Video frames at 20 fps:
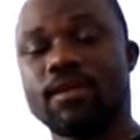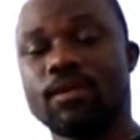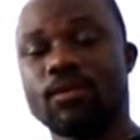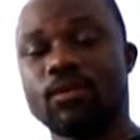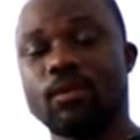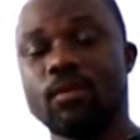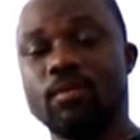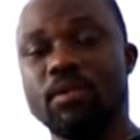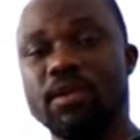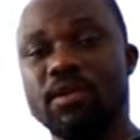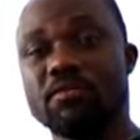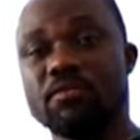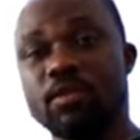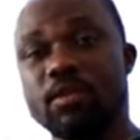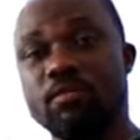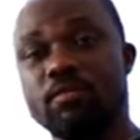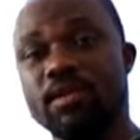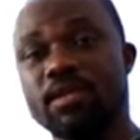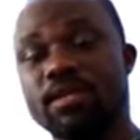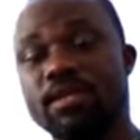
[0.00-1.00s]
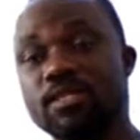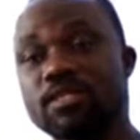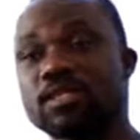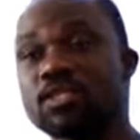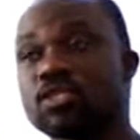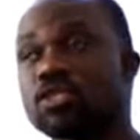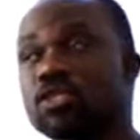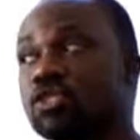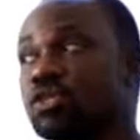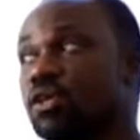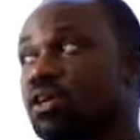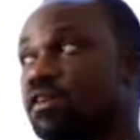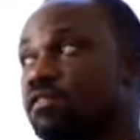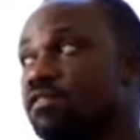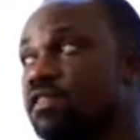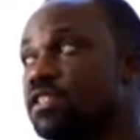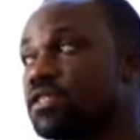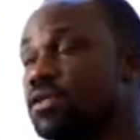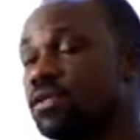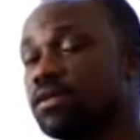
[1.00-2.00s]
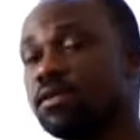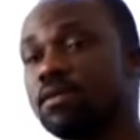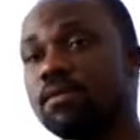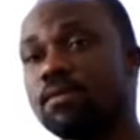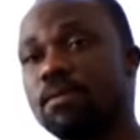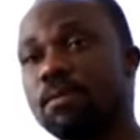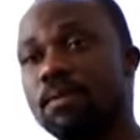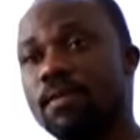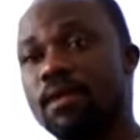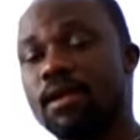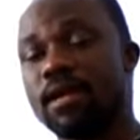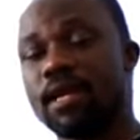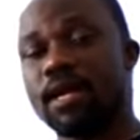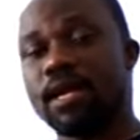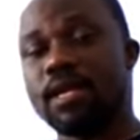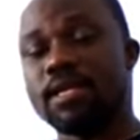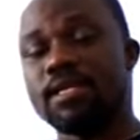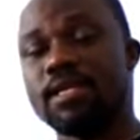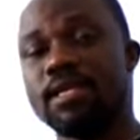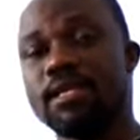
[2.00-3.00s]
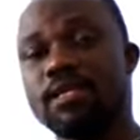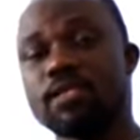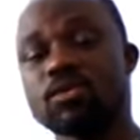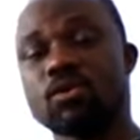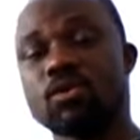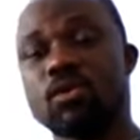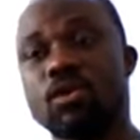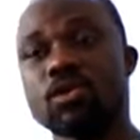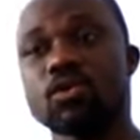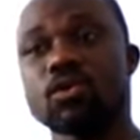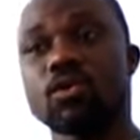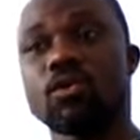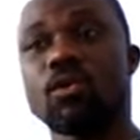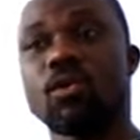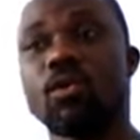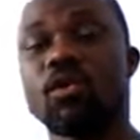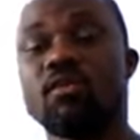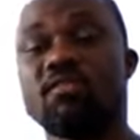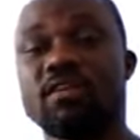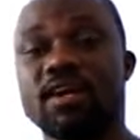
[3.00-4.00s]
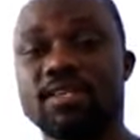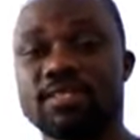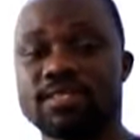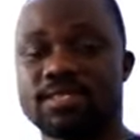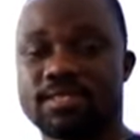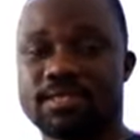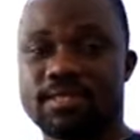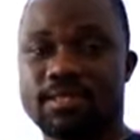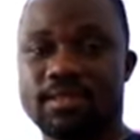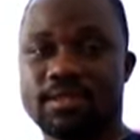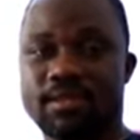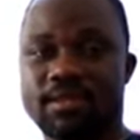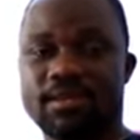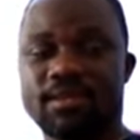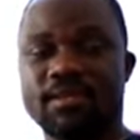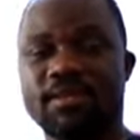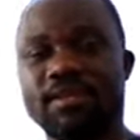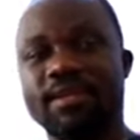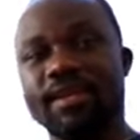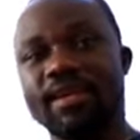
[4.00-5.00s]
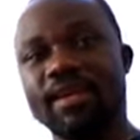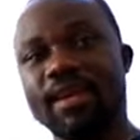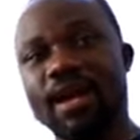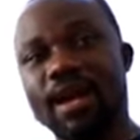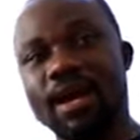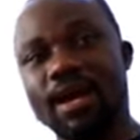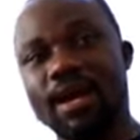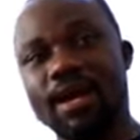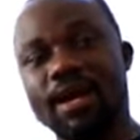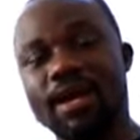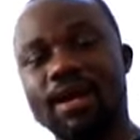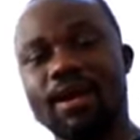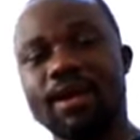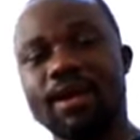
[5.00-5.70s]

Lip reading: You'll believe with me, that's a strong vision, and it calls on all of us, the young,